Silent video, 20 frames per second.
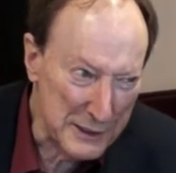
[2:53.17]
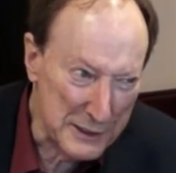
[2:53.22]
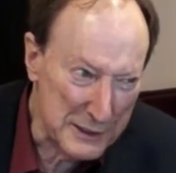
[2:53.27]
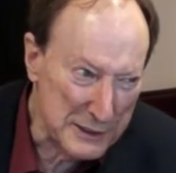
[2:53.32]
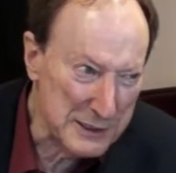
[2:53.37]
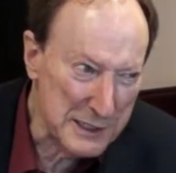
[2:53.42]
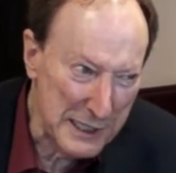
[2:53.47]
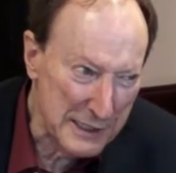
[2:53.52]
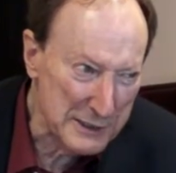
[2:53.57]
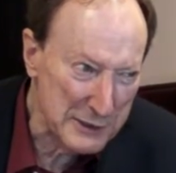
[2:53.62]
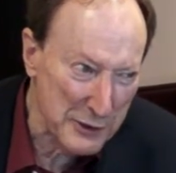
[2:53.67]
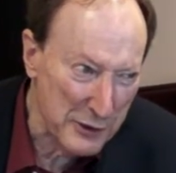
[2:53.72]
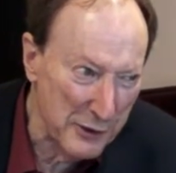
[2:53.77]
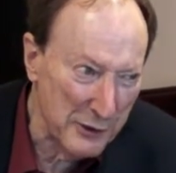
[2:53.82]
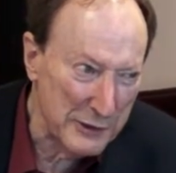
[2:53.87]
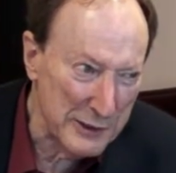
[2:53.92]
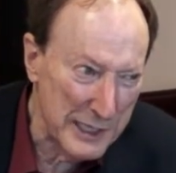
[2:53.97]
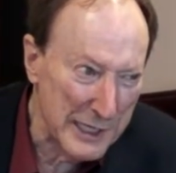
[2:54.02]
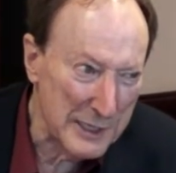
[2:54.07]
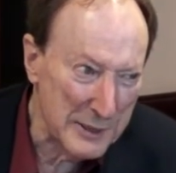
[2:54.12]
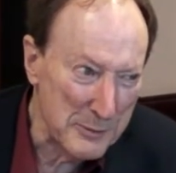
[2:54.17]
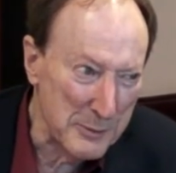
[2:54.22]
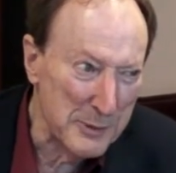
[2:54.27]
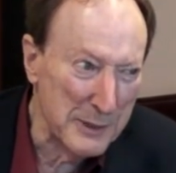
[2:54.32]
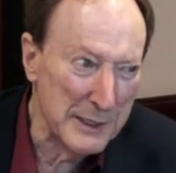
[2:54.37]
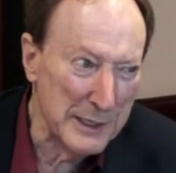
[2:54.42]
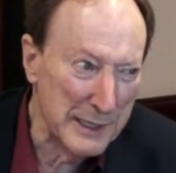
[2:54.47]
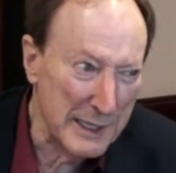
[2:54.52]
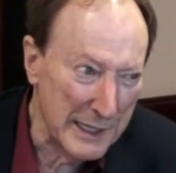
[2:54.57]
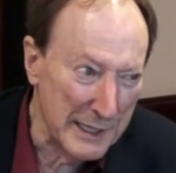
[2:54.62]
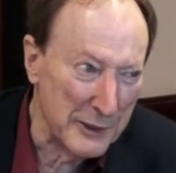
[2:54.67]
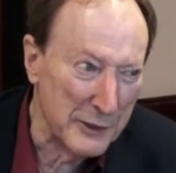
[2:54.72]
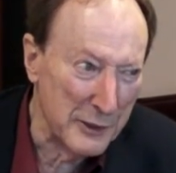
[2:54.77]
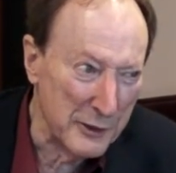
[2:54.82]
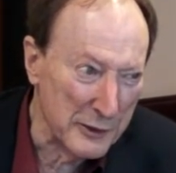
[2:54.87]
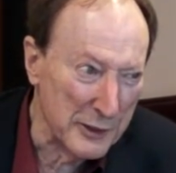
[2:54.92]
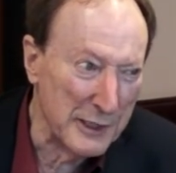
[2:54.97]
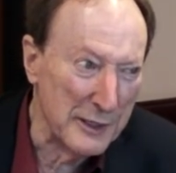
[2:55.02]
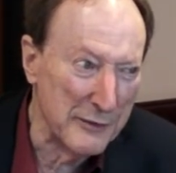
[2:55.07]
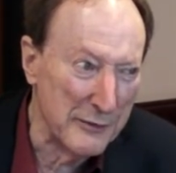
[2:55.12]
just contact me and
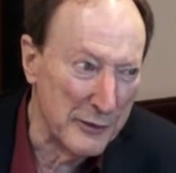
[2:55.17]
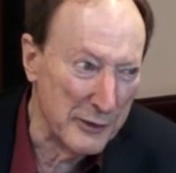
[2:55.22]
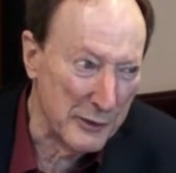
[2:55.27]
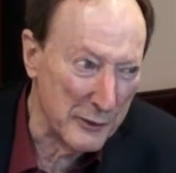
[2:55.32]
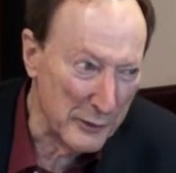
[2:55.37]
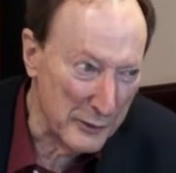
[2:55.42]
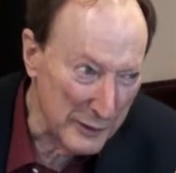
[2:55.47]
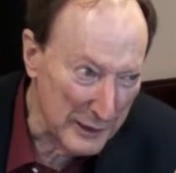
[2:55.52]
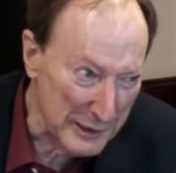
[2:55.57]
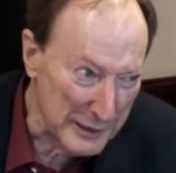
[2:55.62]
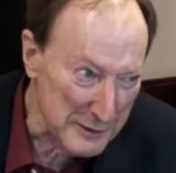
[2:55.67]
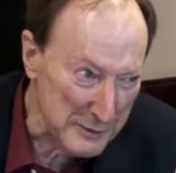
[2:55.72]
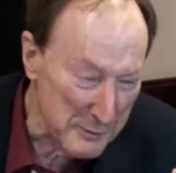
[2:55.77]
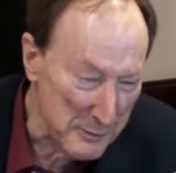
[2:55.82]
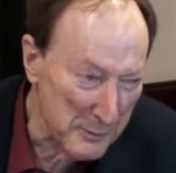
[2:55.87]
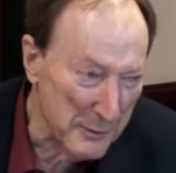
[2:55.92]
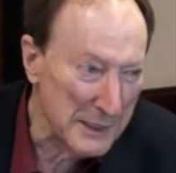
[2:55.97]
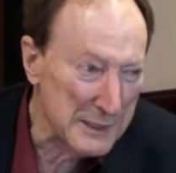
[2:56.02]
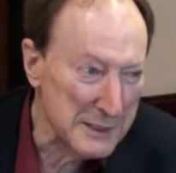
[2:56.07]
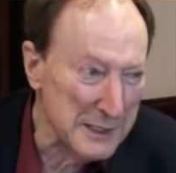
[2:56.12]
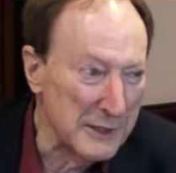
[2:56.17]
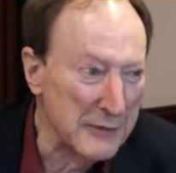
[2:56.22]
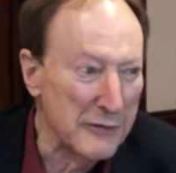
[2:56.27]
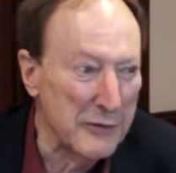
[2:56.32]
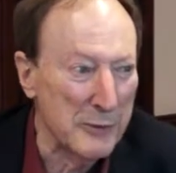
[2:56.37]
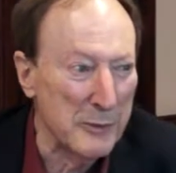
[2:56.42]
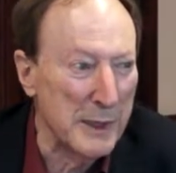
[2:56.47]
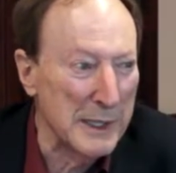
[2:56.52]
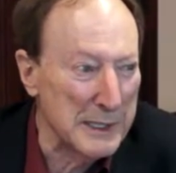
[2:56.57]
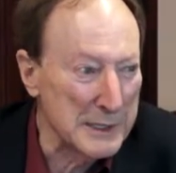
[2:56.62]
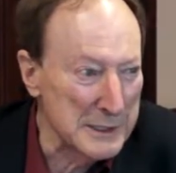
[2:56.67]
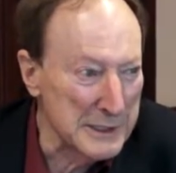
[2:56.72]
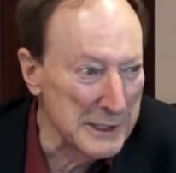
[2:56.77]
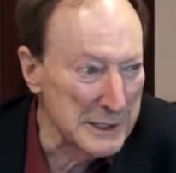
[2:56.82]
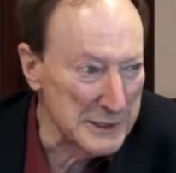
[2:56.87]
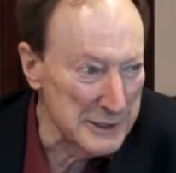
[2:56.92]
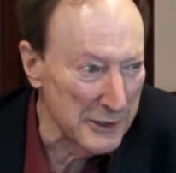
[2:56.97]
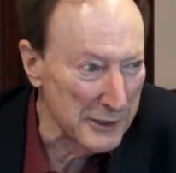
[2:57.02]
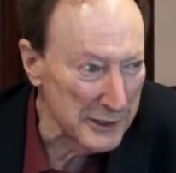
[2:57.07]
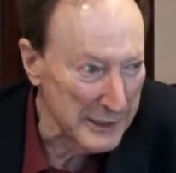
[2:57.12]
I'll give you as much information
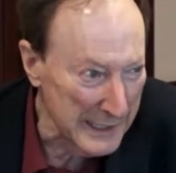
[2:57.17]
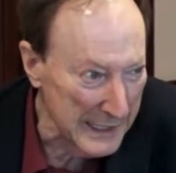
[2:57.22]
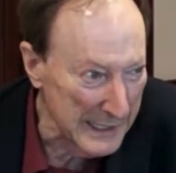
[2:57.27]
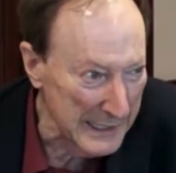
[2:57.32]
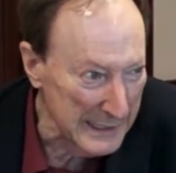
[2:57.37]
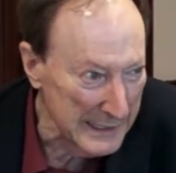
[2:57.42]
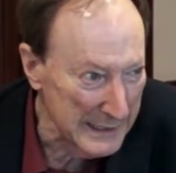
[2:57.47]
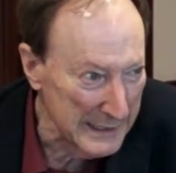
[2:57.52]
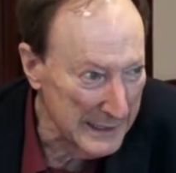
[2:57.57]
as I can.